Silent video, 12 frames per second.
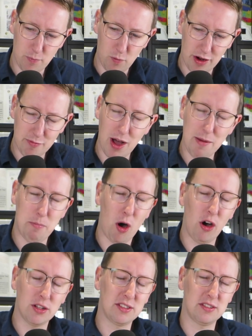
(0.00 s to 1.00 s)
one of my
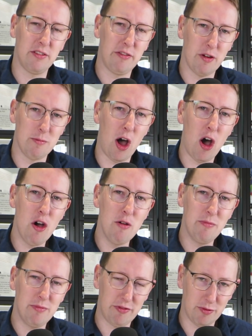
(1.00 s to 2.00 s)
pots from
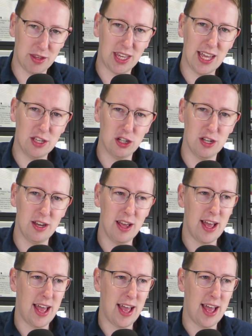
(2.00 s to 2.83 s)
home, from the kitchen,